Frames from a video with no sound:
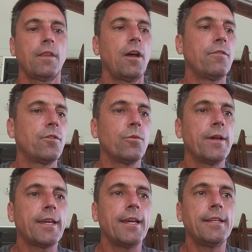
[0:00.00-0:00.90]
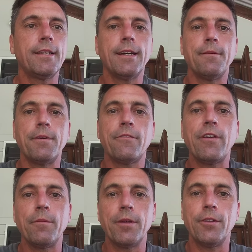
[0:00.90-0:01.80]
Over the weekend, our
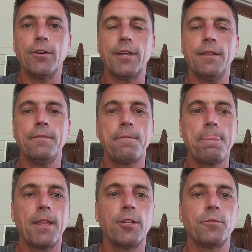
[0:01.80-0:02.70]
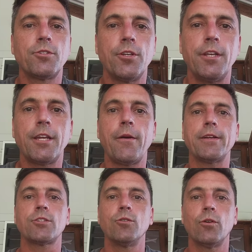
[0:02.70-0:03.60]
family and I had the opportunity to go
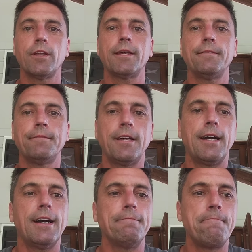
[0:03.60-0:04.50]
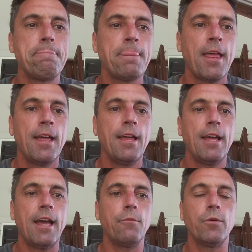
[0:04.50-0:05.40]
out snorkeling,
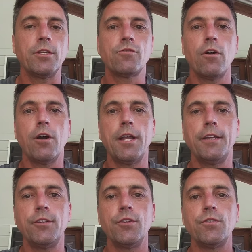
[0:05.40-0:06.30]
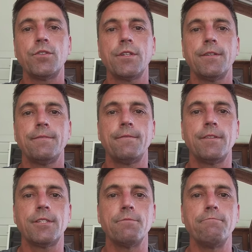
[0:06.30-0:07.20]
and we tried and used
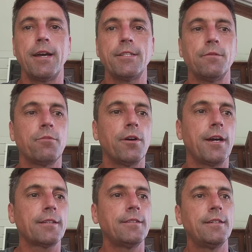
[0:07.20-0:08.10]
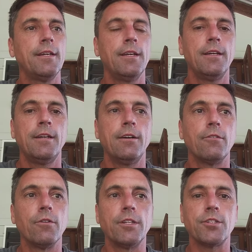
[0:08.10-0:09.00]
this amazing product. I
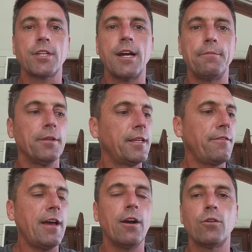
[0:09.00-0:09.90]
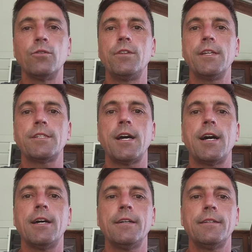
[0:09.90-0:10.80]
really just can't believe how good these
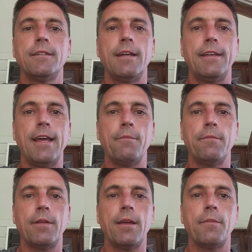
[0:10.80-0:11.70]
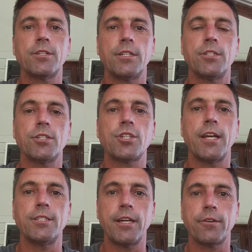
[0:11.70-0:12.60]
are and how much it has
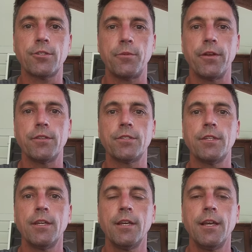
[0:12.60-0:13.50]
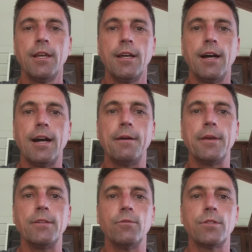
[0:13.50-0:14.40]
changed our experience
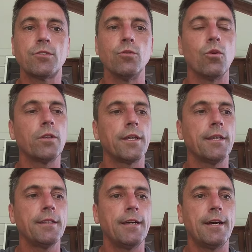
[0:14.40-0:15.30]
with snorkeling.